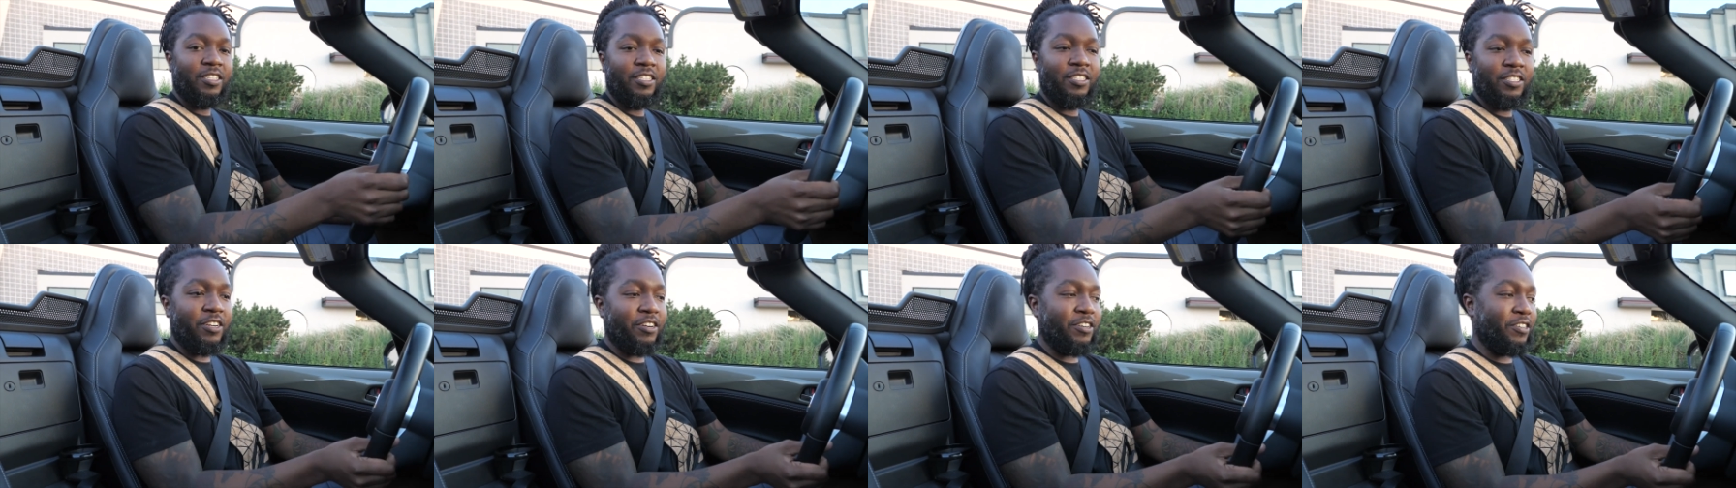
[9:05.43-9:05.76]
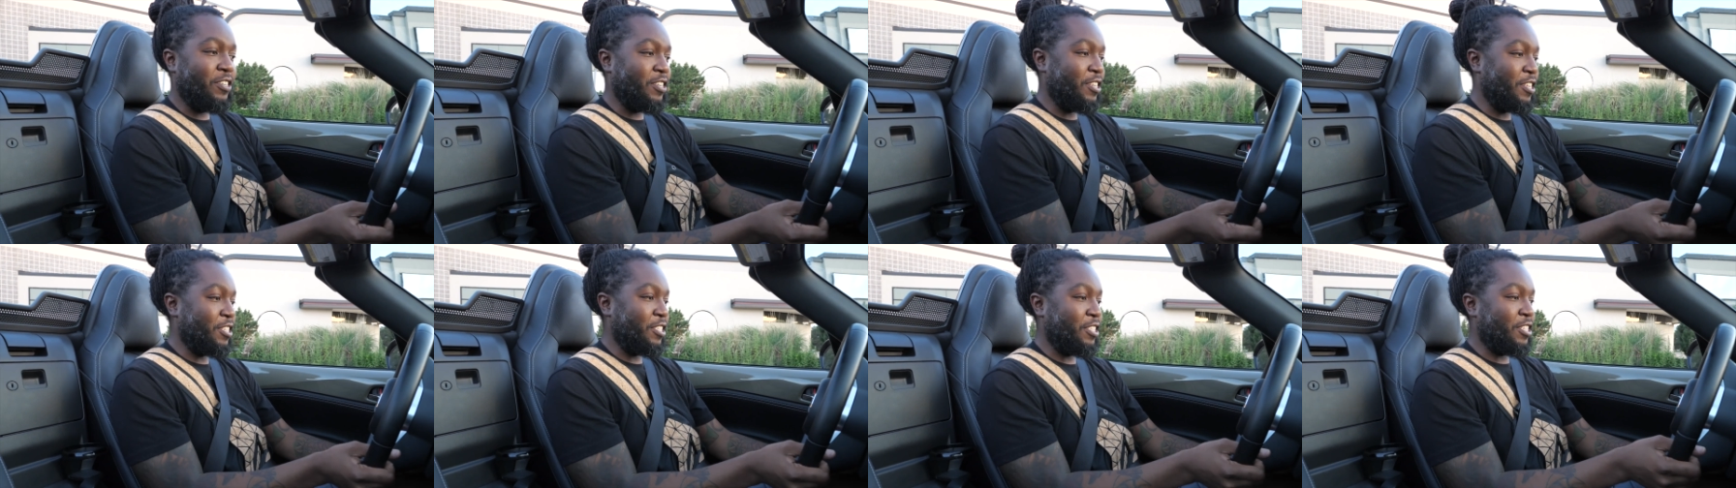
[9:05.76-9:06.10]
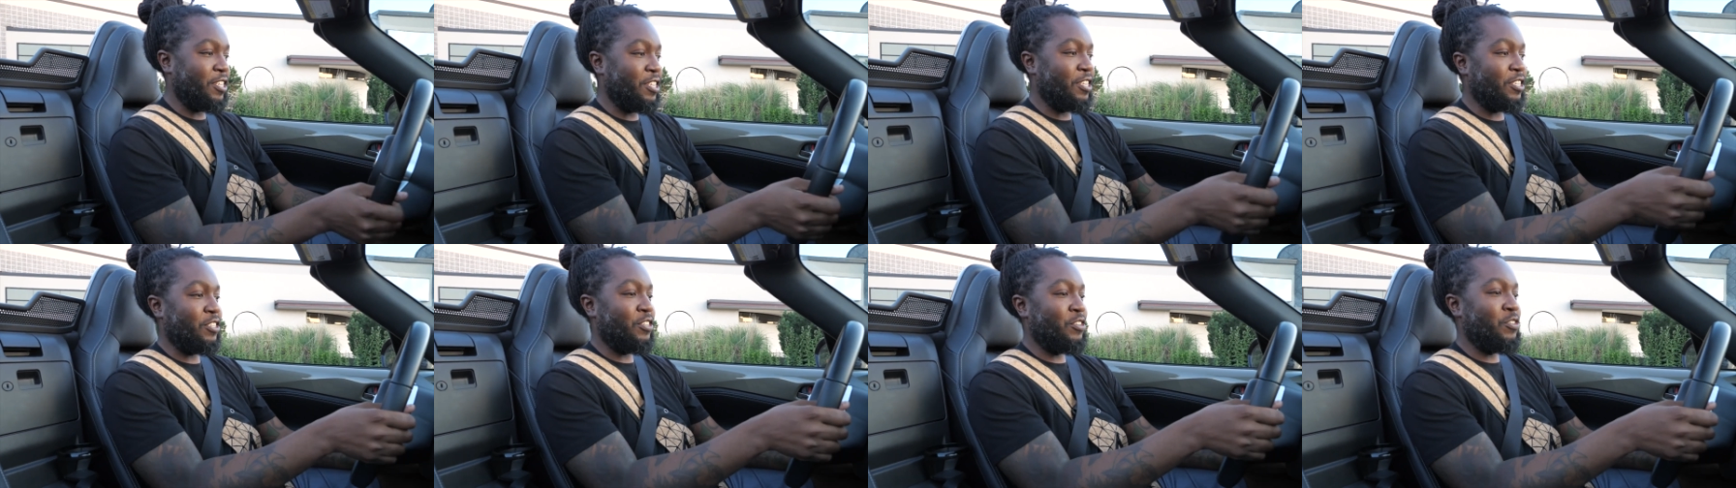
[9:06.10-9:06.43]
Turn it into
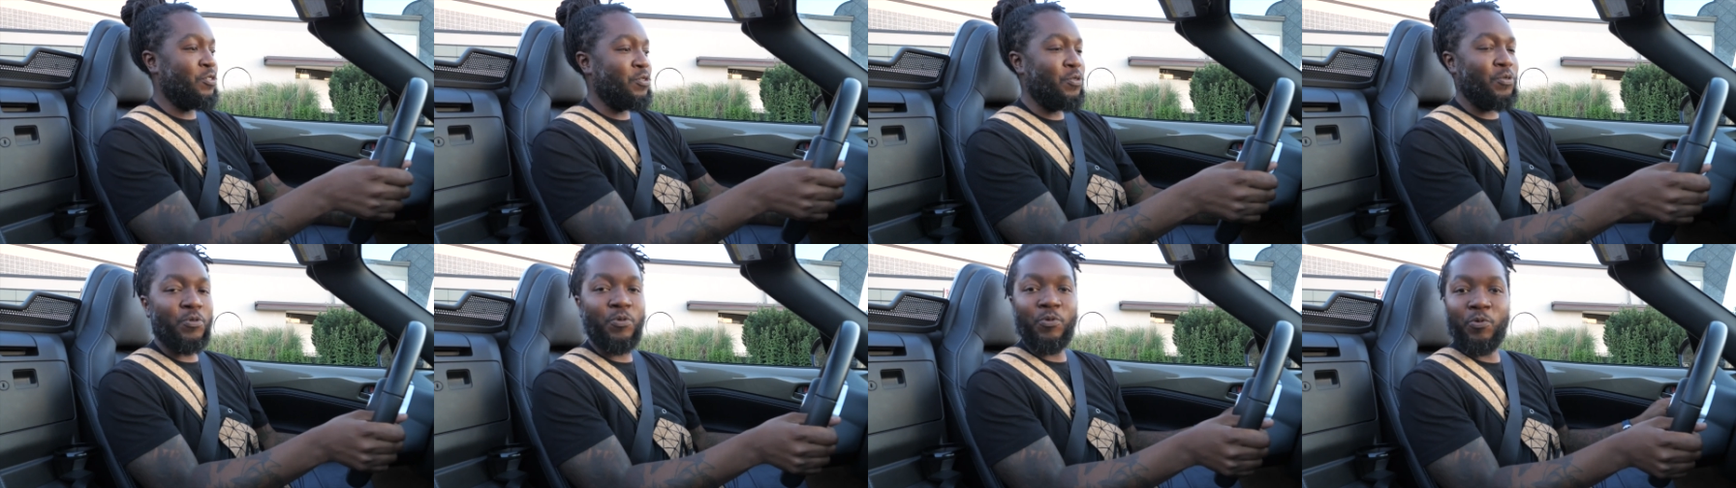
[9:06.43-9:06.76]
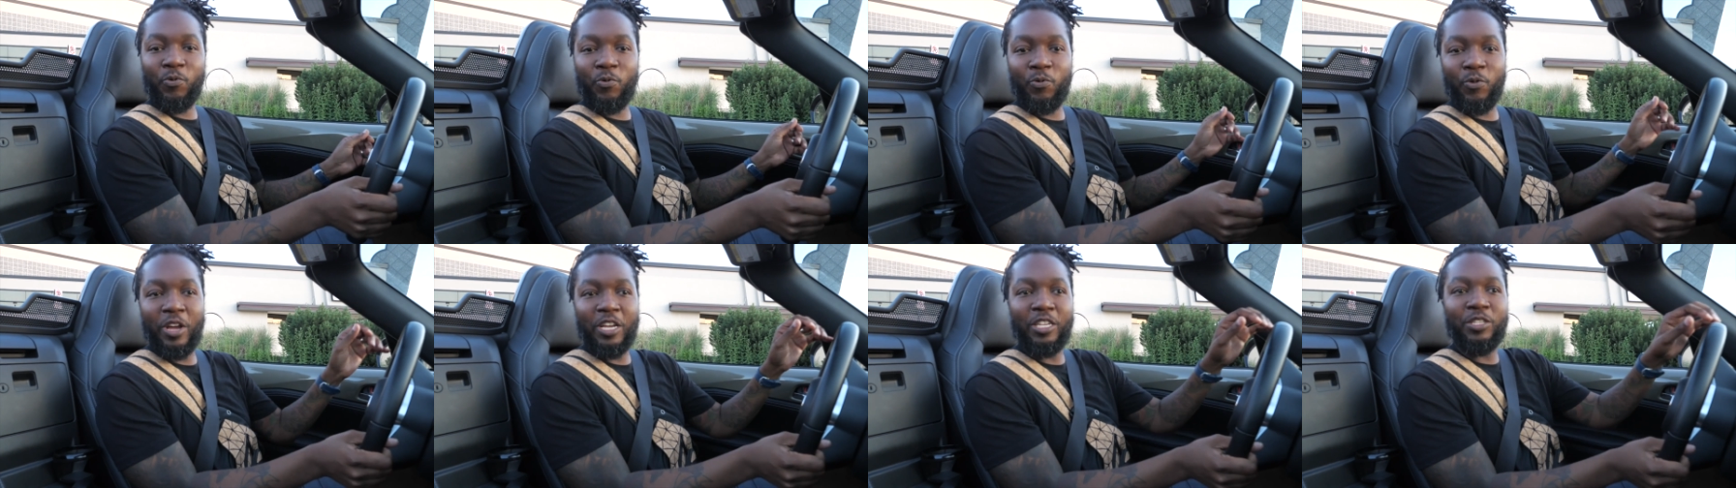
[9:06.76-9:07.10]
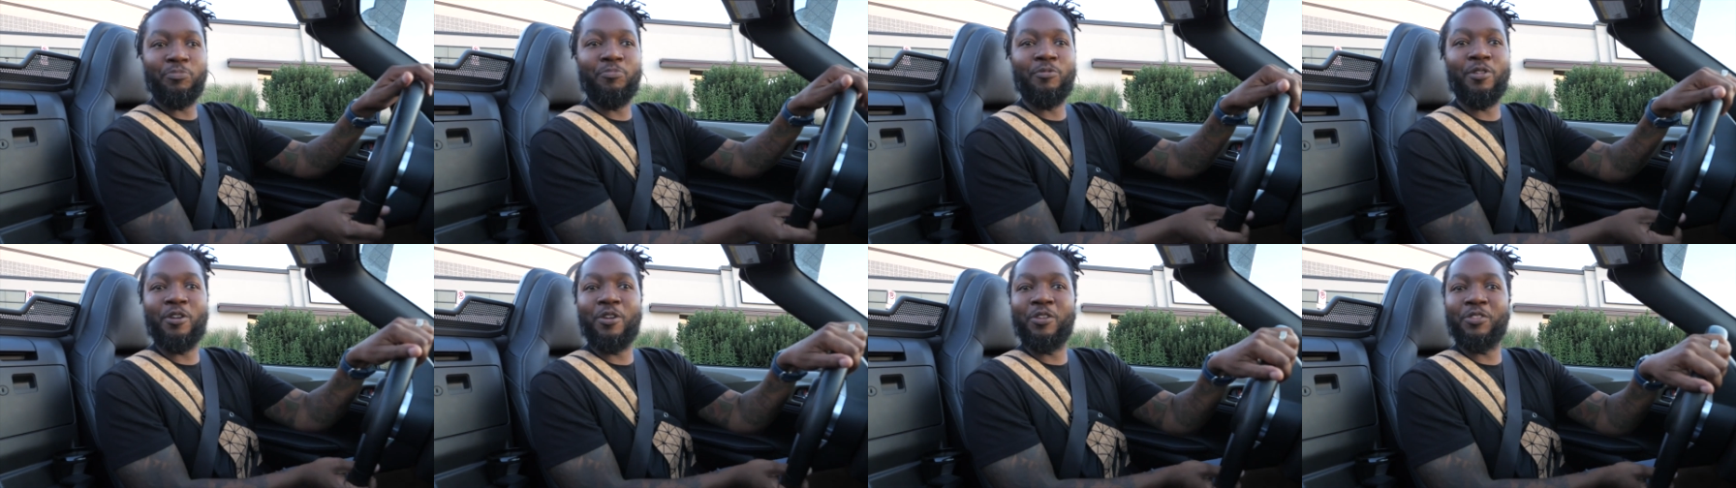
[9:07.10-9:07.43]
this new race
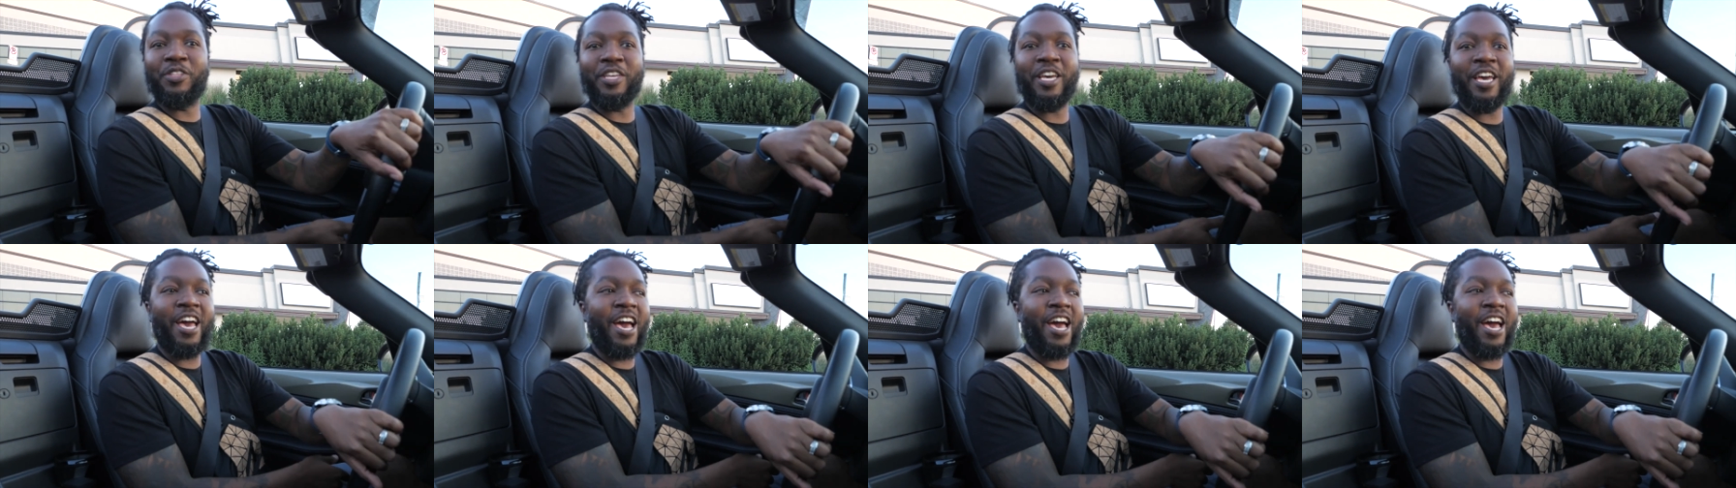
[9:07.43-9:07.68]
mode they